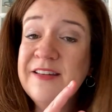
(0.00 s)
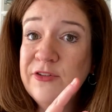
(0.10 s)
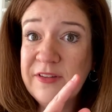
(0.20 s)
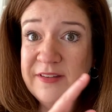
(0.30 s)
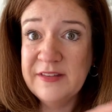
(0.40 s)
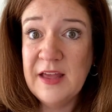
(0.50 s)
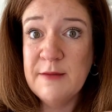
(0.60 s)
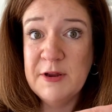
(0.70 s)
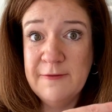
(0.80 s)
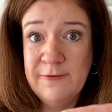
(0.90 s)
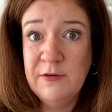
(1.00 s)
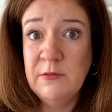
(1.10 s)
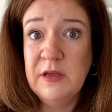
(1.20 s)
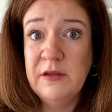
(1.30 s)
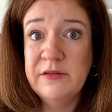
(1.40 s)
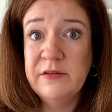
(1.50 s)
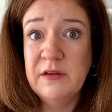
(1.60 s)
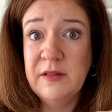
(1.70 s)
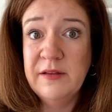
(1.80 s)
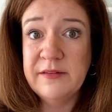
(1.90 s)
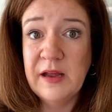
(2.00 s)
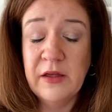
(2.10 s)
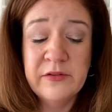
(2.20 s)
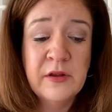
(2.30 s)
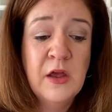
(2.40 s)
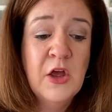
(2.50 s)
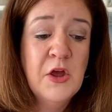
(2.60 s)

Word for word: to do the same in a few weeks in this house.